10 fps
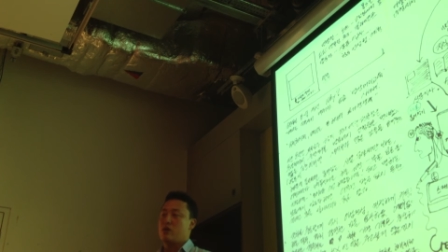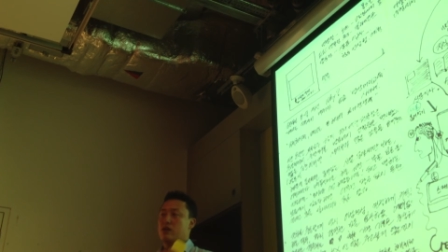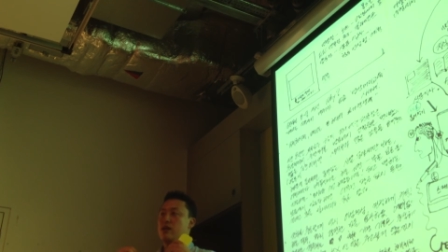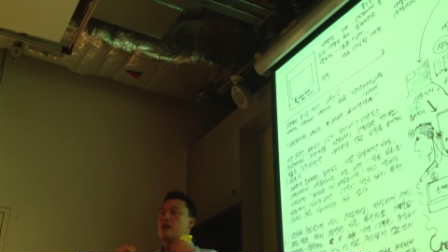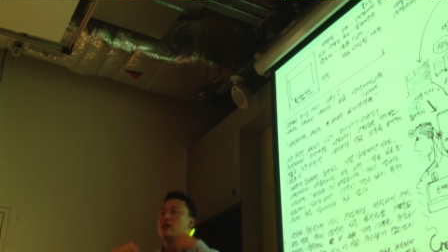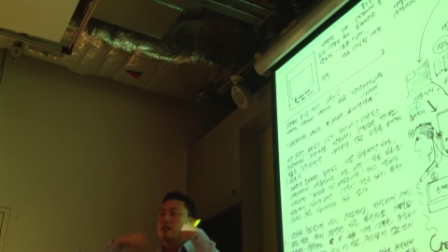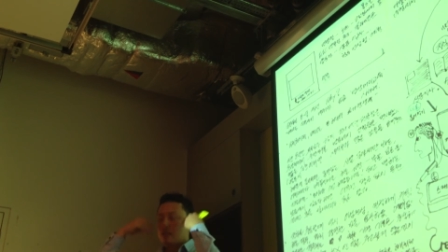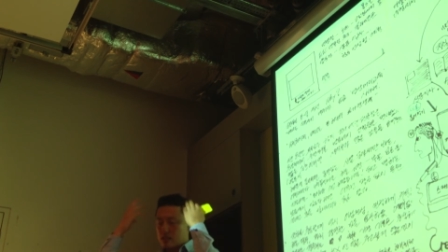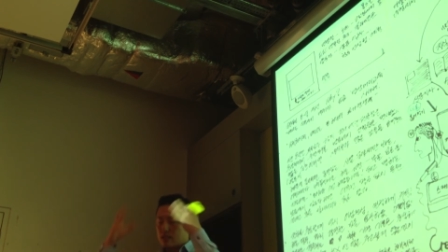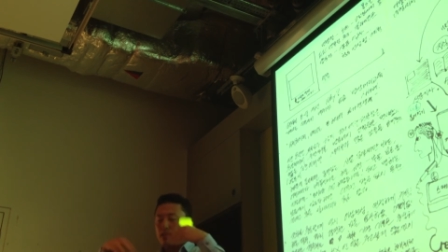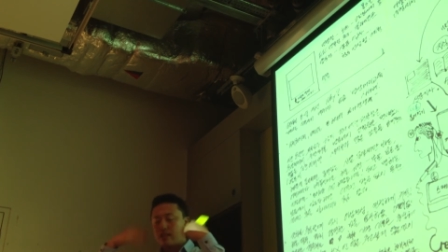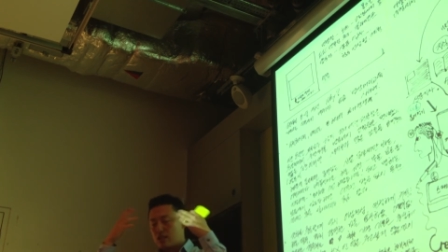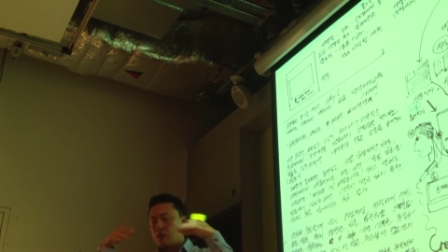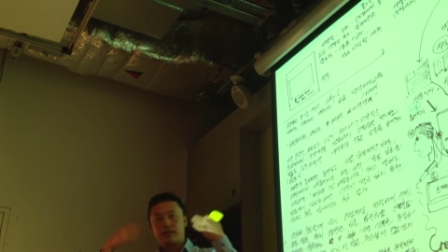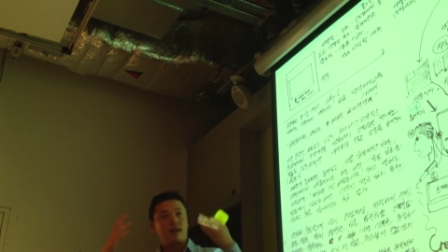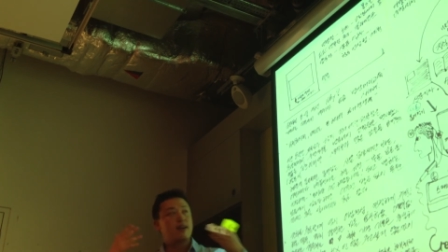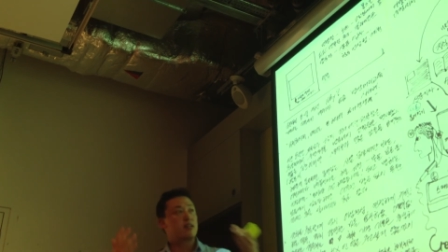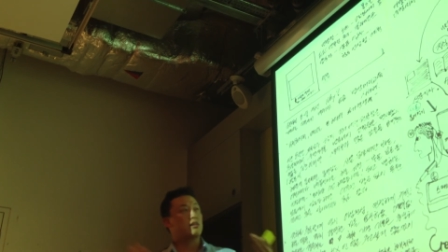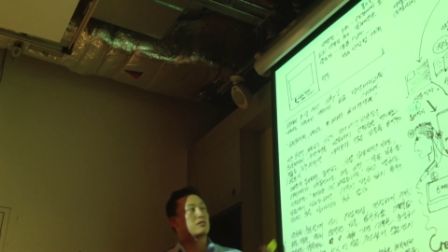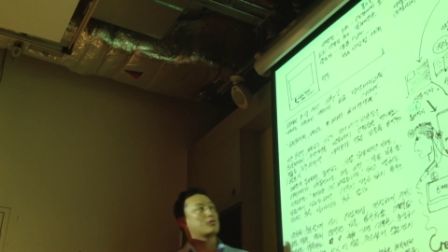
or thinking about the ideas.